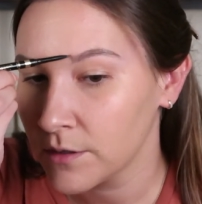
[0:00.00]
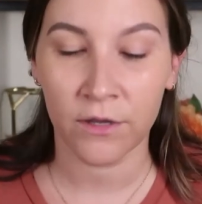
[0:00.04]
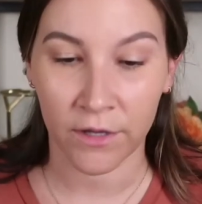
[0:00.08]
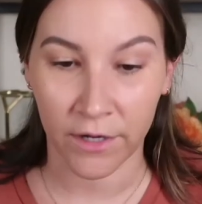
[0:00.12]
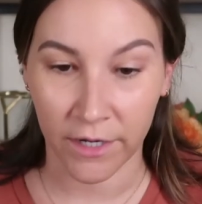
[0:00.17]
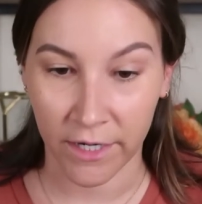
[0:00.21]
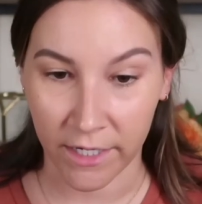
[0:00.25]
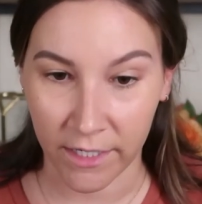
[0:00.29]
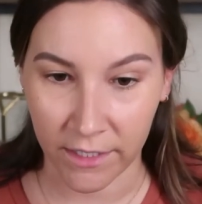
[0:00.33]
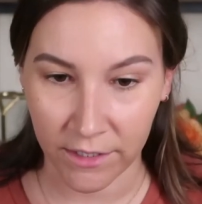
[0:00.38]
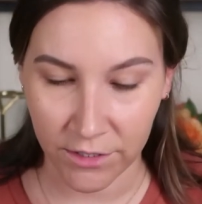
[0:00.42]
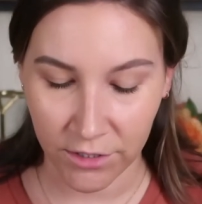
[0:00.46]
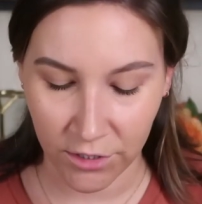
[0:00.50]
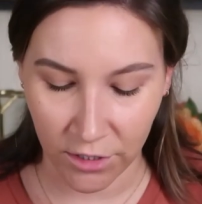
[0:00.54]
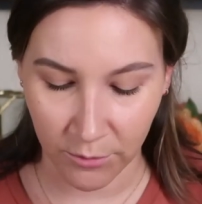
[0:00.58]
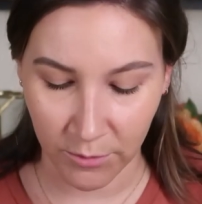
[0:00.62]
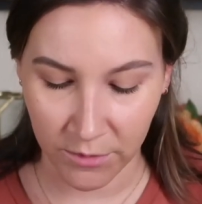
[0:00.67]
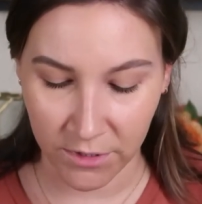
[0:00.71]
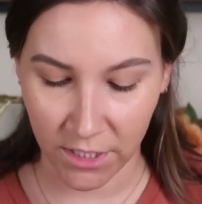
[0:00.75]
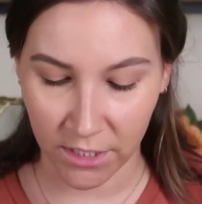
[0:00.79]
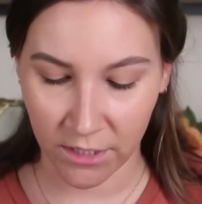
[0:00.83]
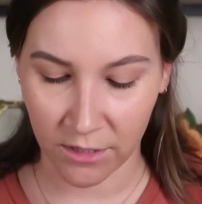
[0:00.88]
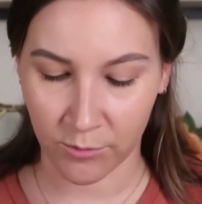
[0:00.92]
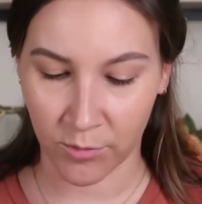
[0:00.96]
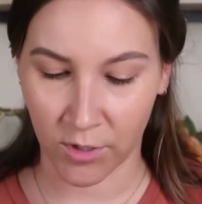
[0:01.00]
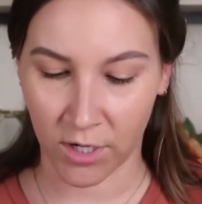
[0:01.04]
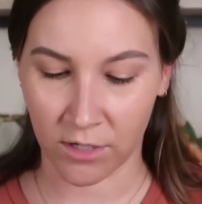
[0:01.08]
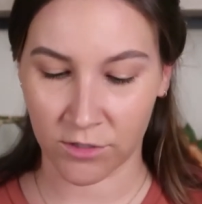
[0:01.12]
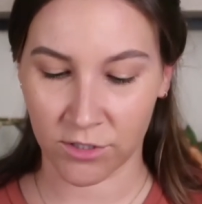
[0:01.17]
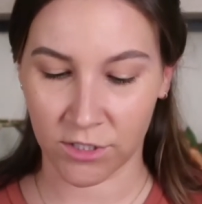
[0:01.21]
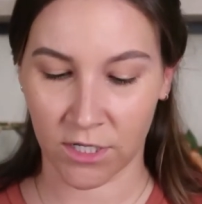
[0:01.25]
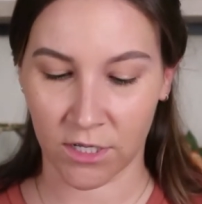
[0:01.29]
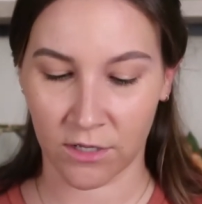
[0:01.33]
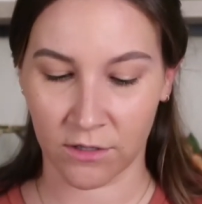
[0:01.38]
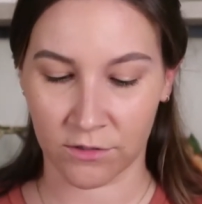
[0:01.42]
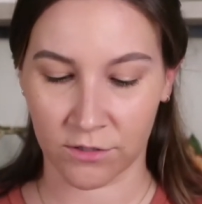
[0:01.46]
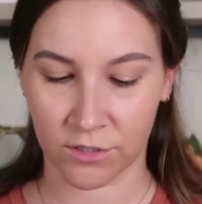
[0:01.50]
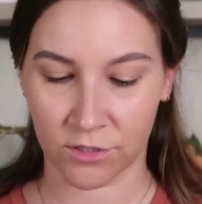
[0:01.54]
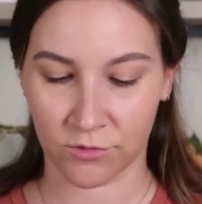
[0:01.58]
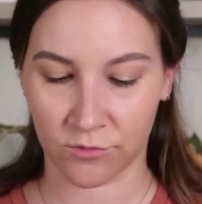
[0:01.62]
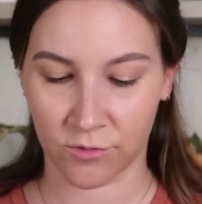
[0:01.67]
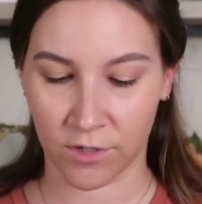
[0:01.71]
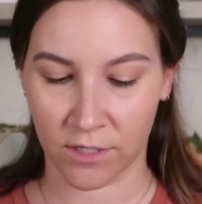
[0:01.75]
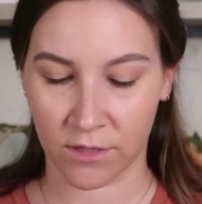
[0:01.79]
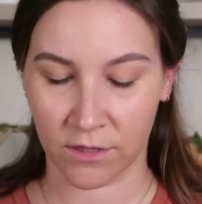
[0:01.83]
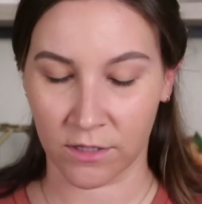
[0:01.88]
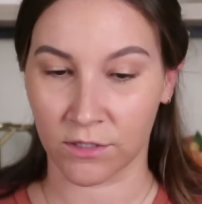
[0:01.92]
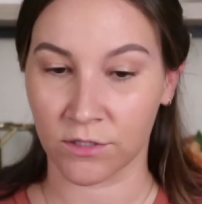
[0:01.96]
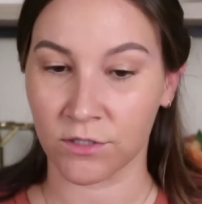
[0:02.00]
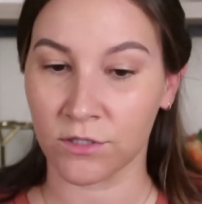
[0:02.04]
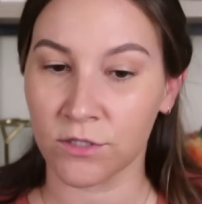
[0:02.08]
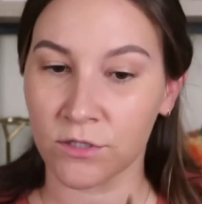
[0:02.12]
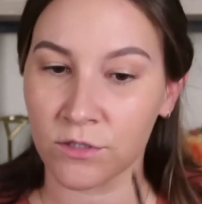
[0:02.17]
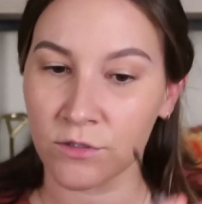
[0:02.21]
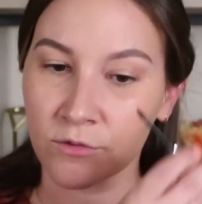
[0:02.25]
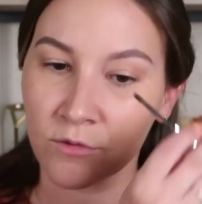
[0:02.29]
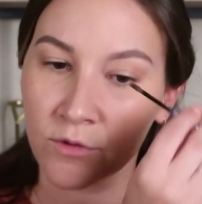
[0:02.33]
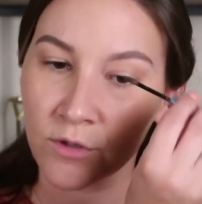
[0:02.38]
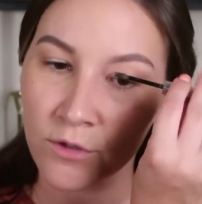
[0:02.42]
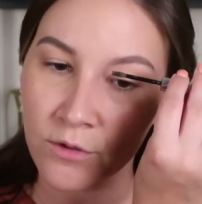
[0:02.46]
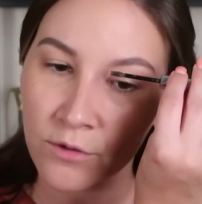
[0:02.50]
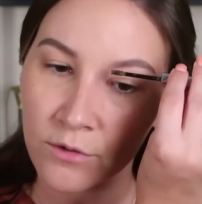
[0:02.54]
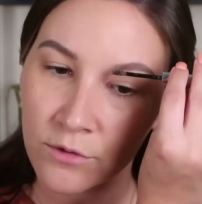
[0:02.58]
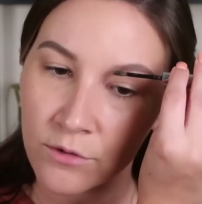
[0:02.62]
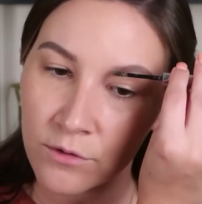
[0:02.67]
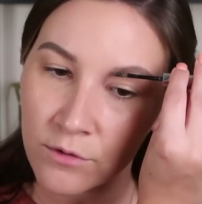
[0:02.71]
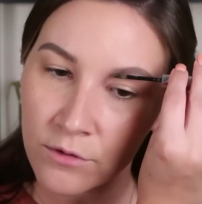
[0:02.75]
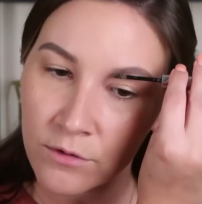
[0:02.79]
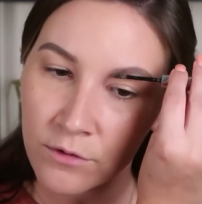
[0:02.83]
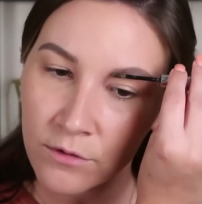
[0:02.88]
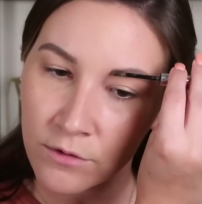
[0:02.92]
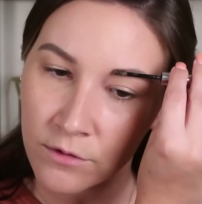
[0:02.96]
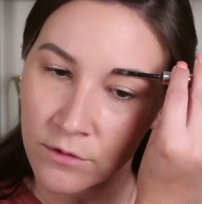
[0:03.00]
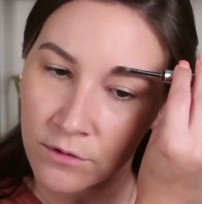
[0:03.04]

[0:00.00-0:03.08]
All right, so I'm gonna take the brow gel and just run this through,